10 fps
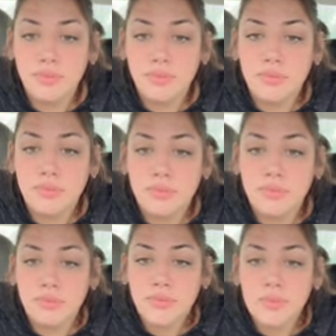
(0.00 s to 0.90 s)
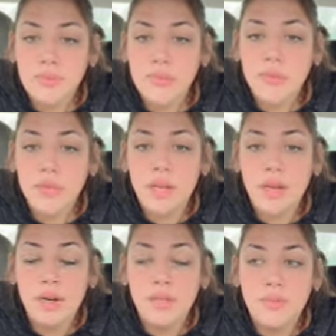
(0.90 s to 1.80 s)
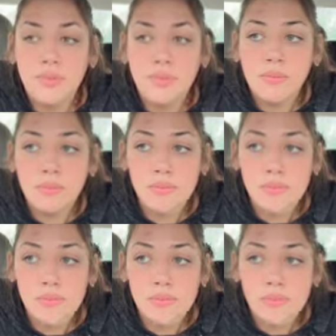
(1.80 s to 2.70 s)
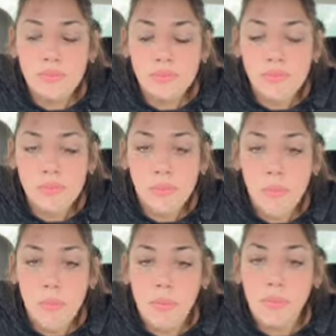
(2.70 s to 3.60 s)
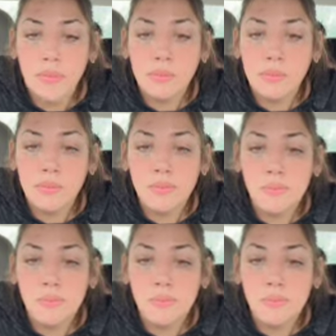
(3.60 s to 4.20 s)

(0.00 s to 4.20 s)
No one is speaking in this clip.